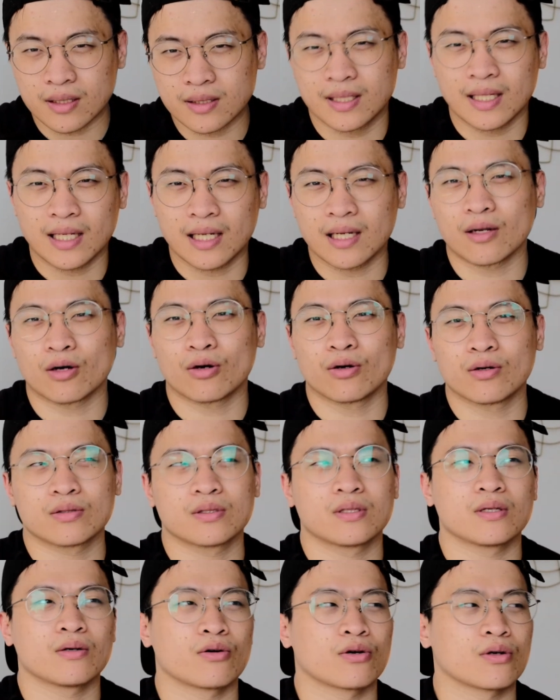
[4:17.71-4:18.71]

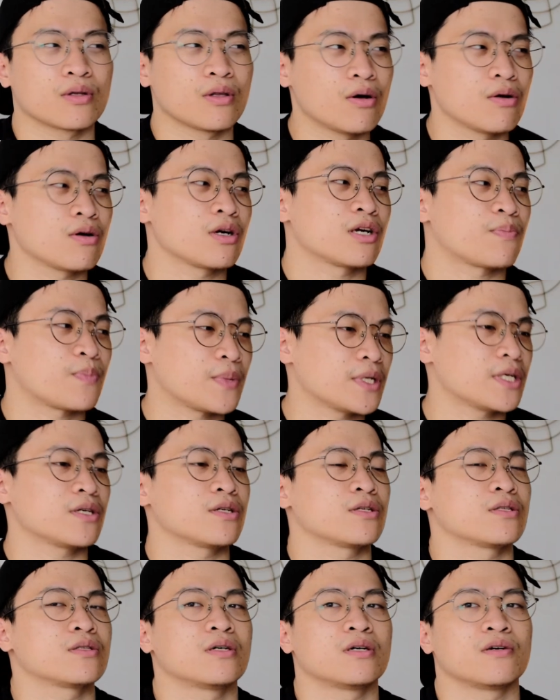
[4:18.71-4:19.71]
deload or longer
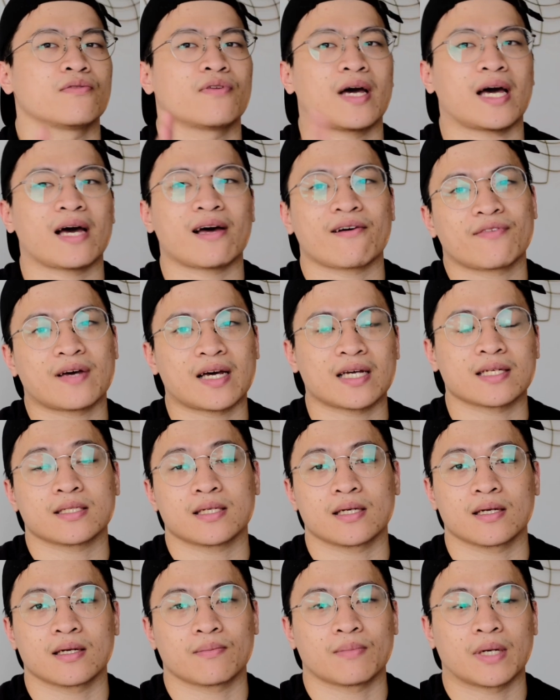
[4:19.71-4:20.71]
period of
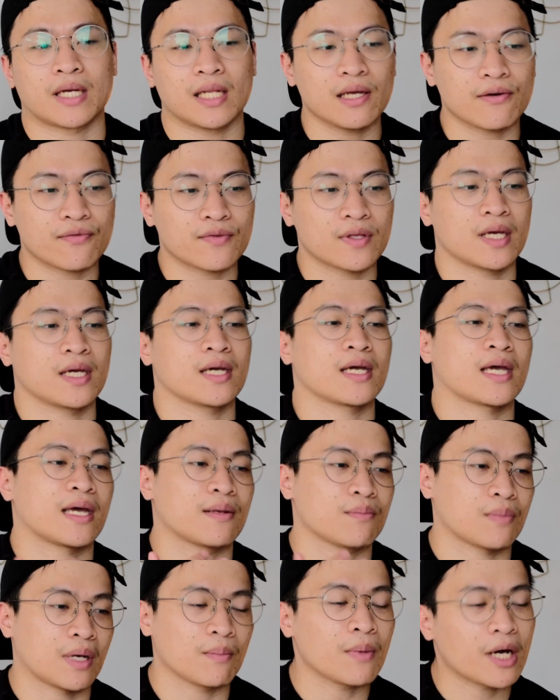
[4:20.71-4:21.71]
half-assing my lifting
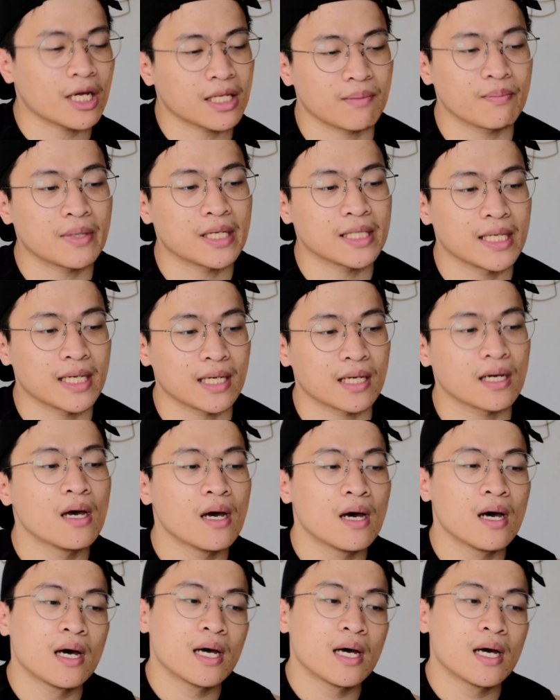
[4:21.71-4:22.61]
and my bodybuilding